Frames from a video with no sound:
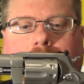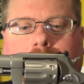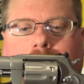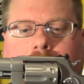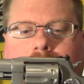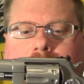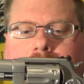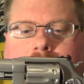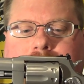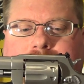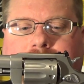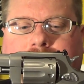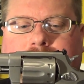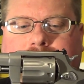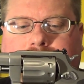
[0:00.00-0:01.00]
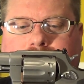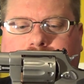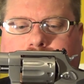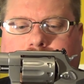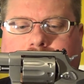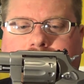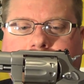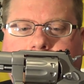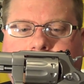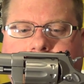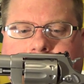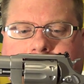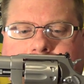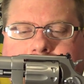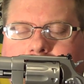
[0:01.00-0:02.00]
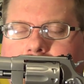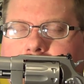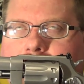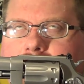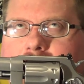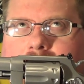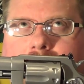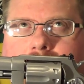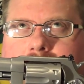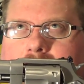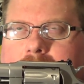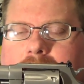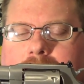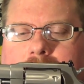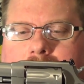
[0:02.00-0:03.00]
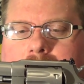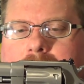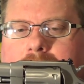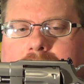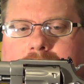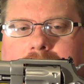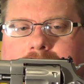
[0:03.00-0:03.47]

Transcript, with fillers: Uh, you guys know there's a shortage out there. I have no idea why.